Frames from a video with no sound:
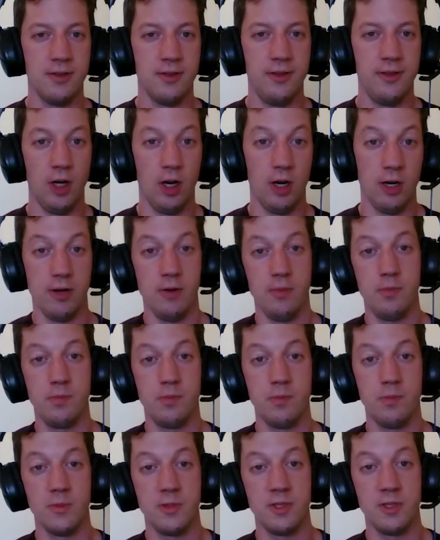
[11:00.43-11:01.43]
there are
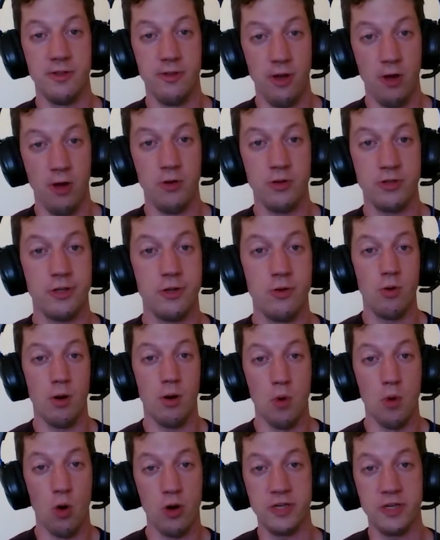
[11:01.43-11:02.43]
those are
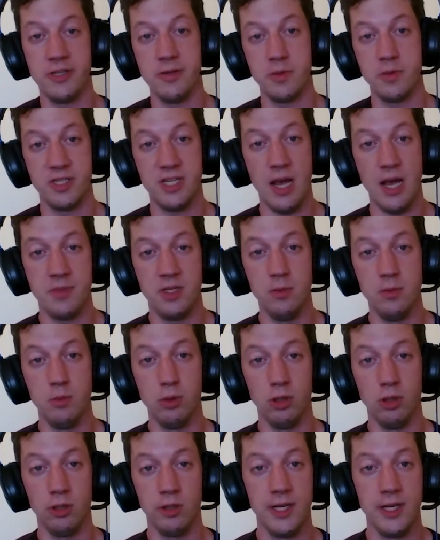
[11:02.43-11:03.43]
more
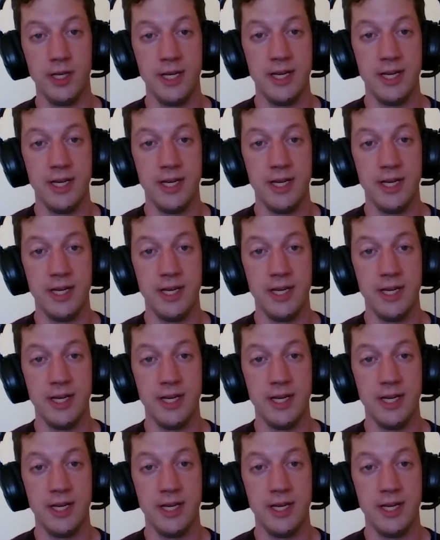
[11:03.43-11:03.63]
susceptible